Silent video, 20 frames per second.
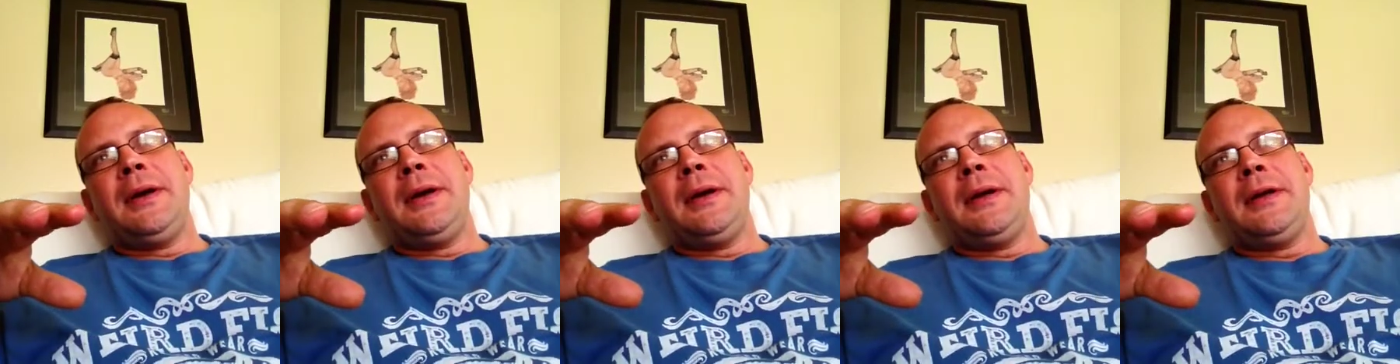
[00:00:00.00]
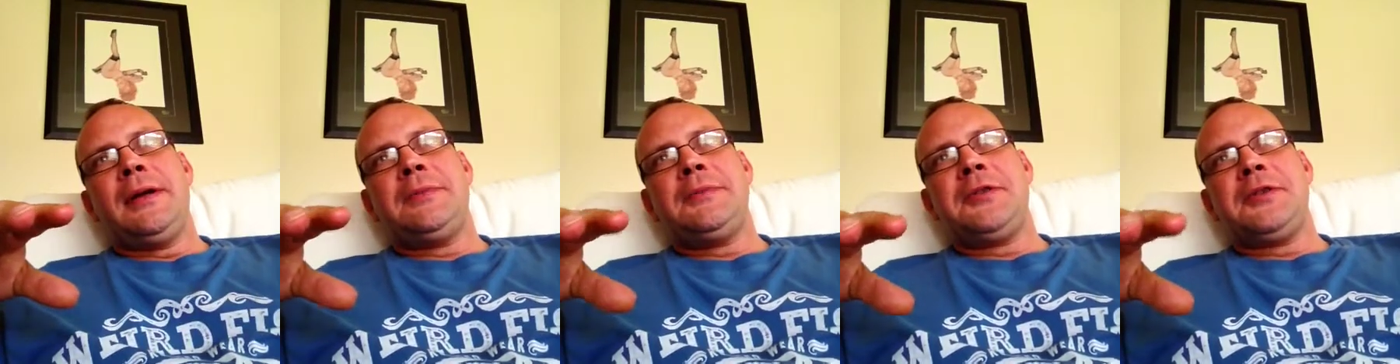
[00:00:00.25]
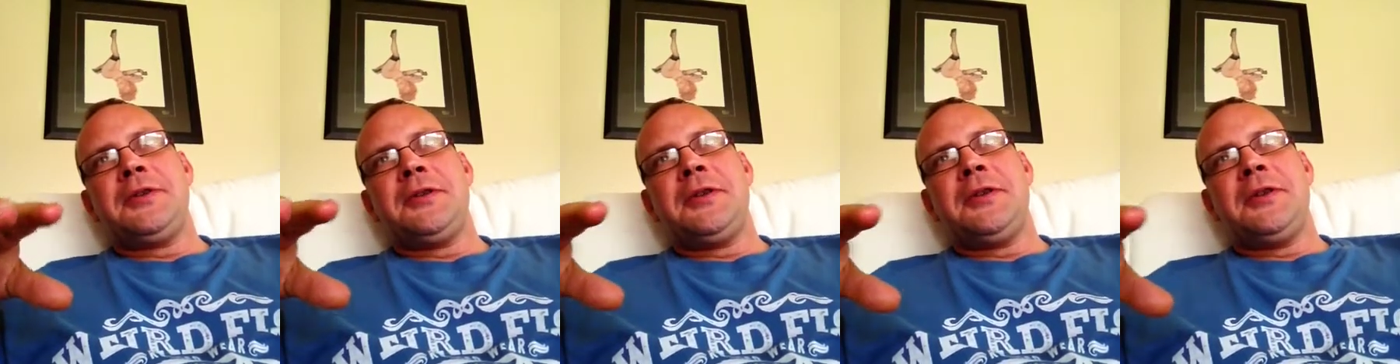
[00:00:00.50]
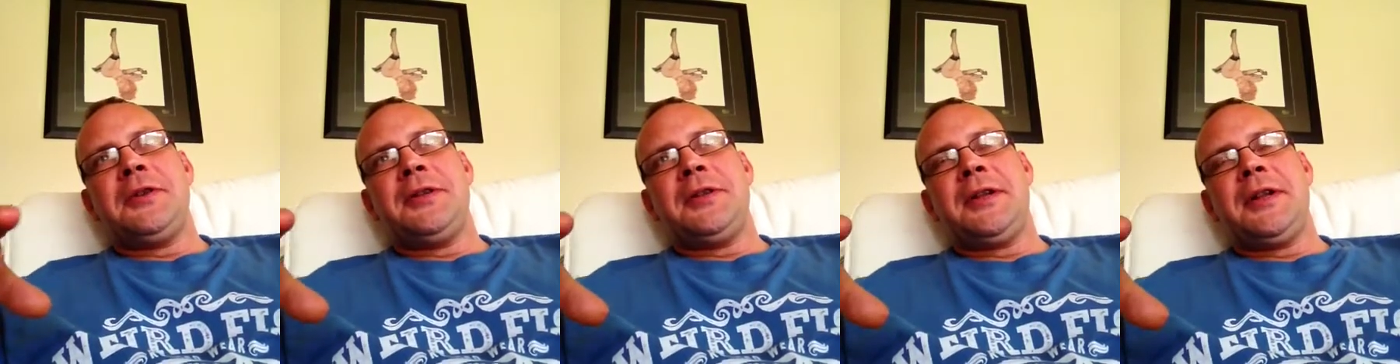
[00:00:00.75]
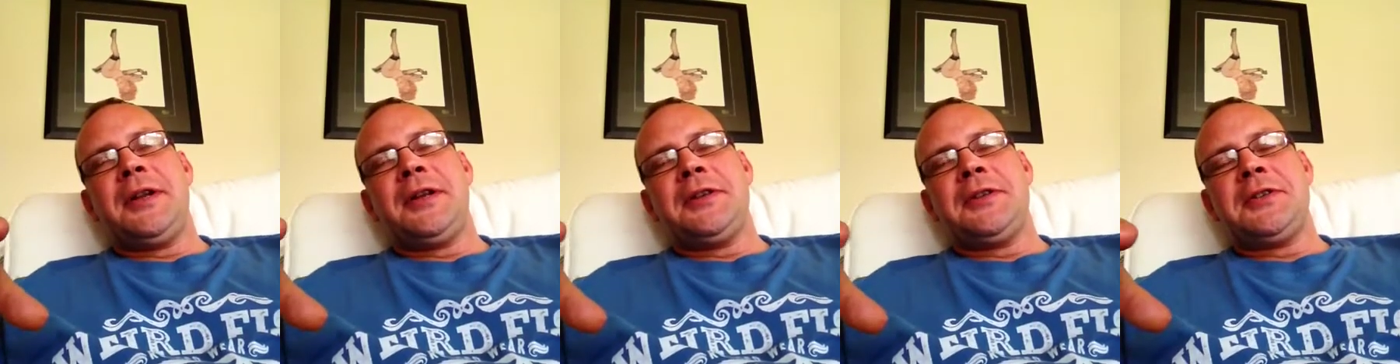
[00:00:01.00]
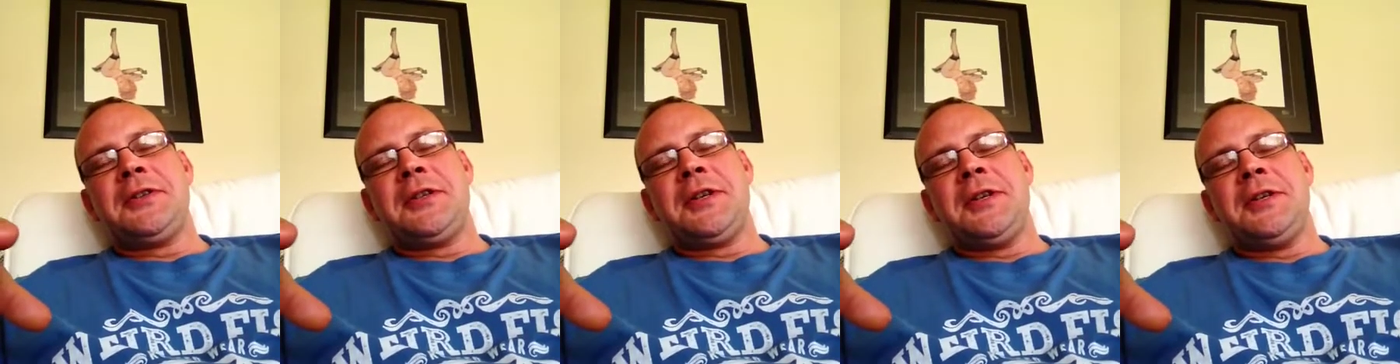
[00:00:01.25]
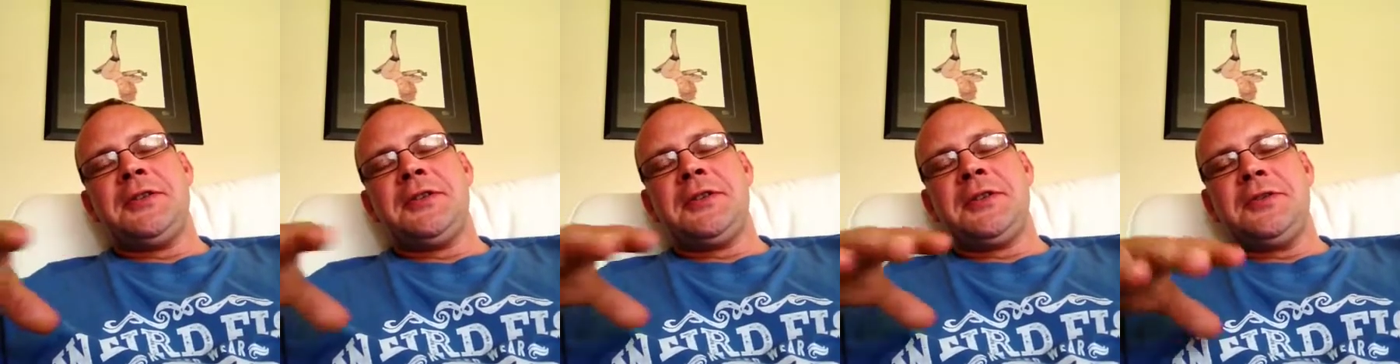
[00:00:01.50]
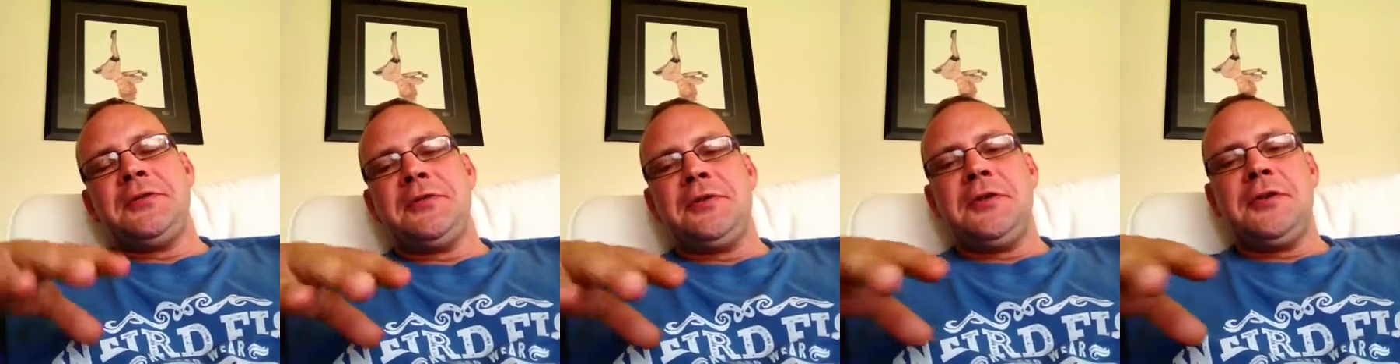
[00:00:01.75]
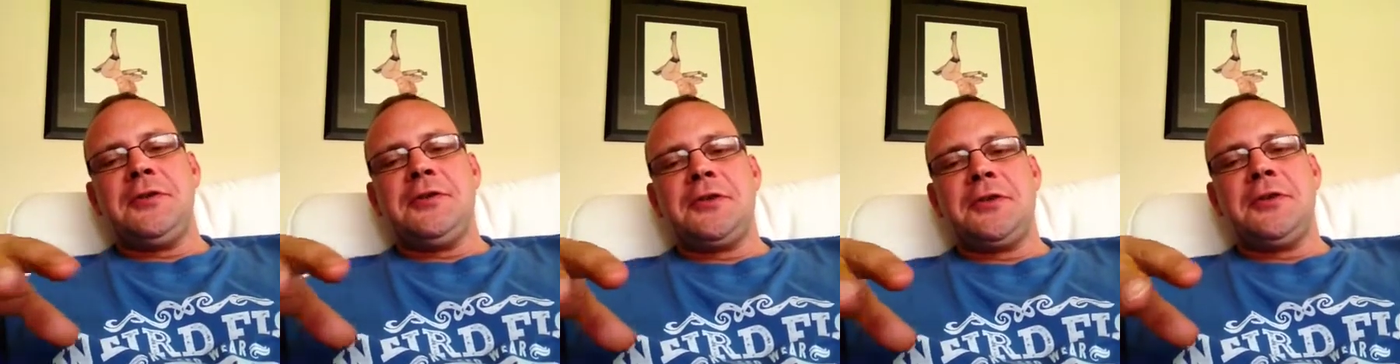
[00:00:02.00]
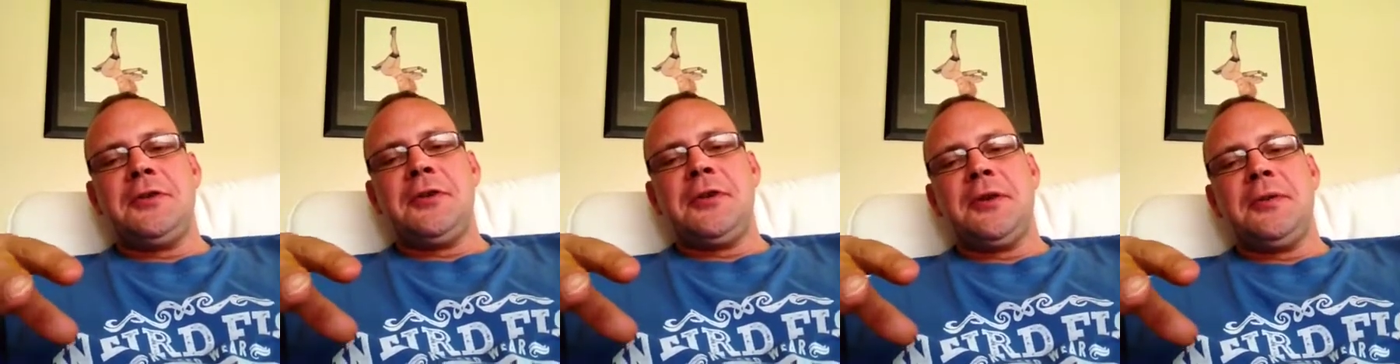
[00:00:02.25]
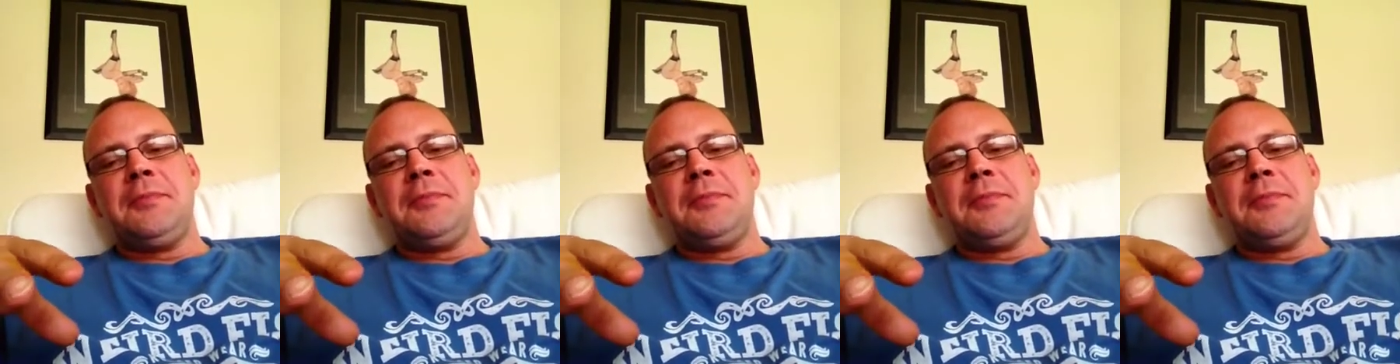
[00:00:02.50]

and I'm still, like I say, until a few years ago,